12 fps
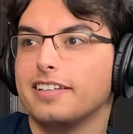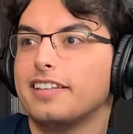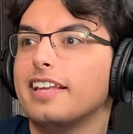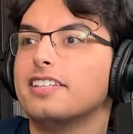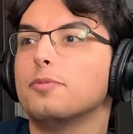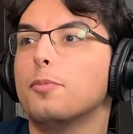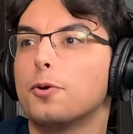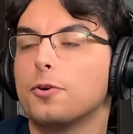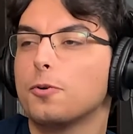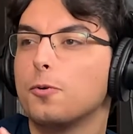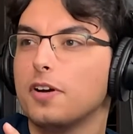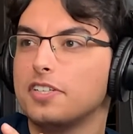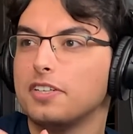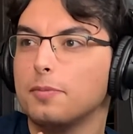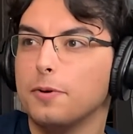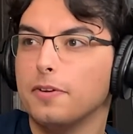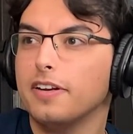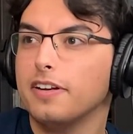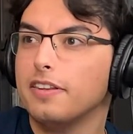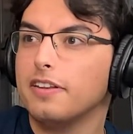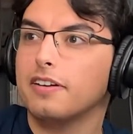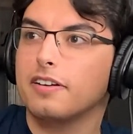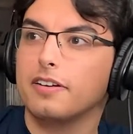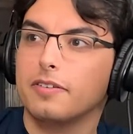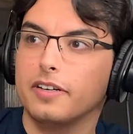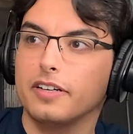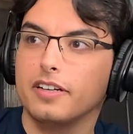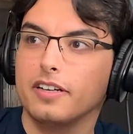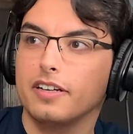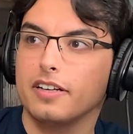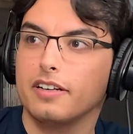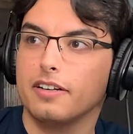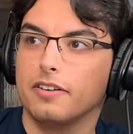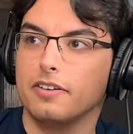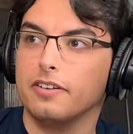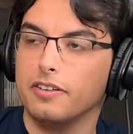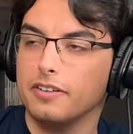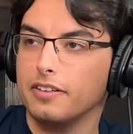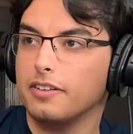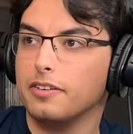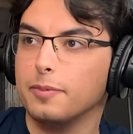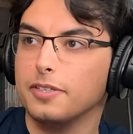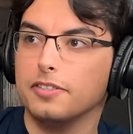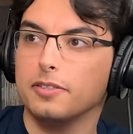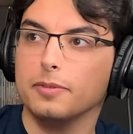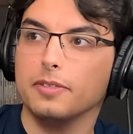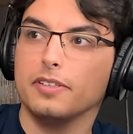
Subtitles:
it's a moral question more than anything, right? Or am I stupid?